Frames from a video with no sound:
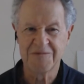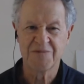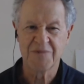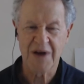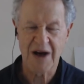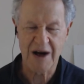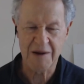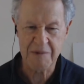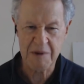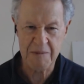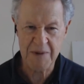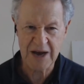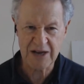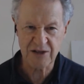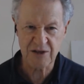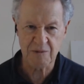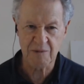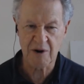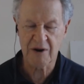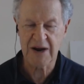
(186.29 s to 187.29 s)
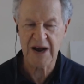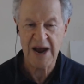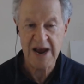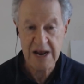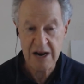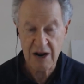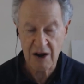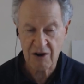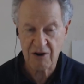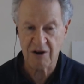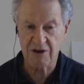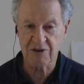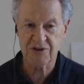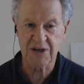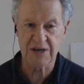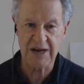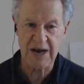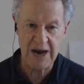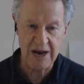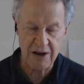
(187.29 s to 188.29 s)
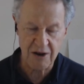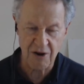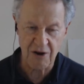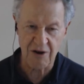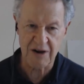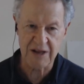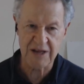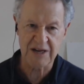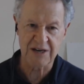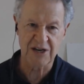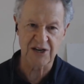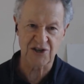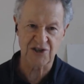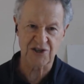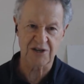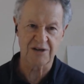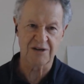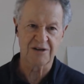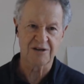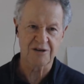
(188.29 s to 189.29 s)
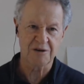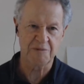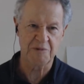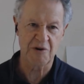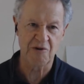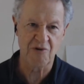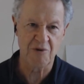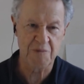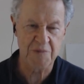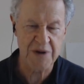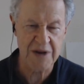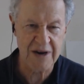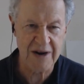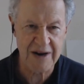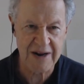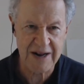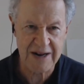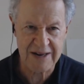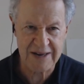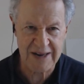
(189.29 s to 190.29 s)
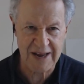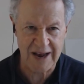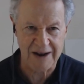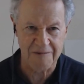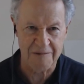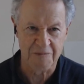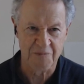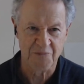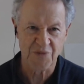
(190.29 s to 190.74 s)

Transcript: I'll be back tomorrow, 8 o'clock to 9, early edition to be repeated at 10.